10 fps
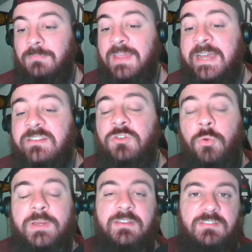That's
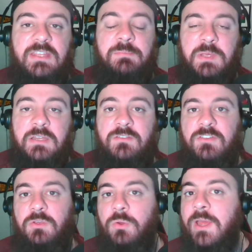going to seep
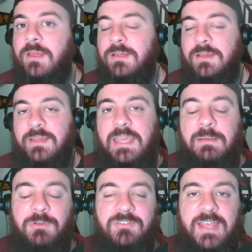into
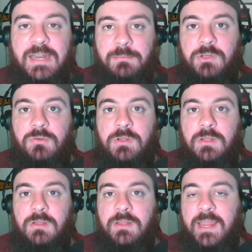Cameron Skattebo
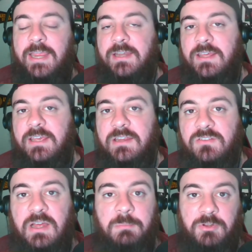and
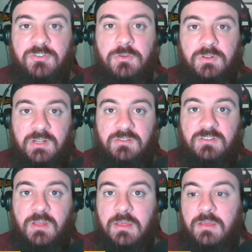his opportunities.